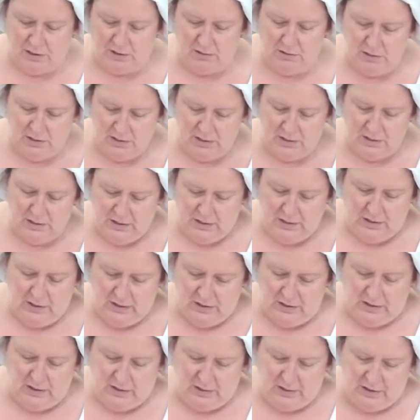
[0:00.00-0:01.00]
the bone
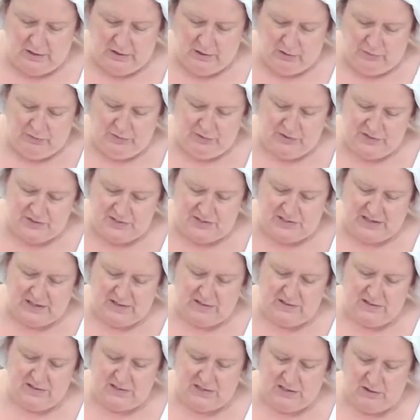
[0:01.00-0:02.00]
and
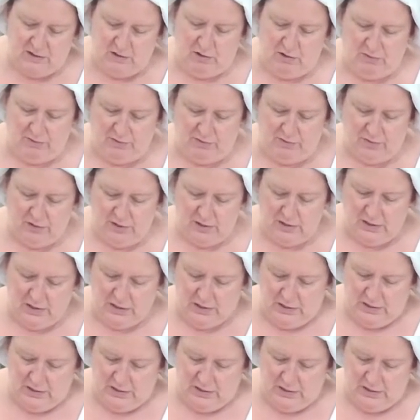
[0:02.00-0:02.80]
take the skin off.